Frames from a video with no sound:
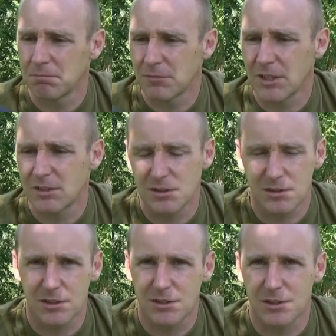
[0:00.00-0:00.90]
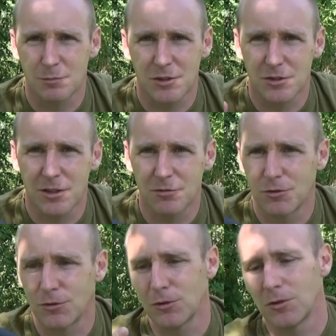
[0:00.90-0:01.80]
That's just something you have
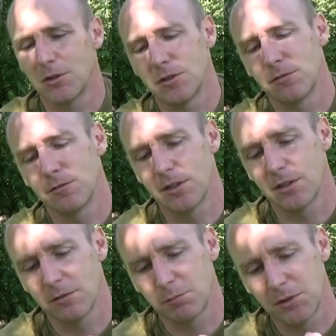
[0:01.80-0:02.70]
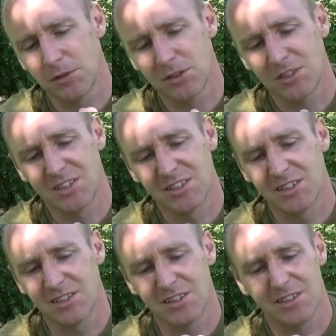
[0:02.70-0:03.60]
to find out, because
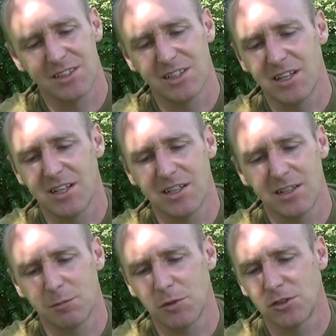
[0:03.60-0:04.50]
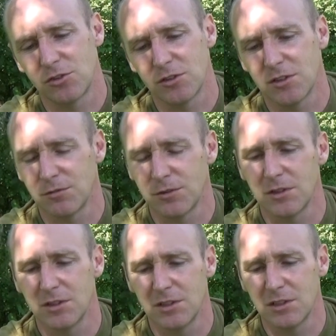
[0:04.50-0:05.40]
I'm not sure if
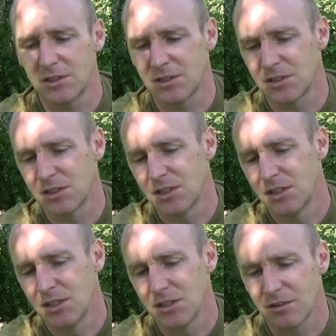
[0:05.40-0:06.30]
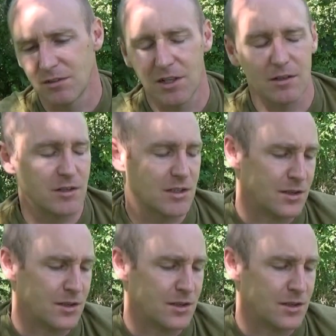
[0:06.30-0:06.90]
it's there or not.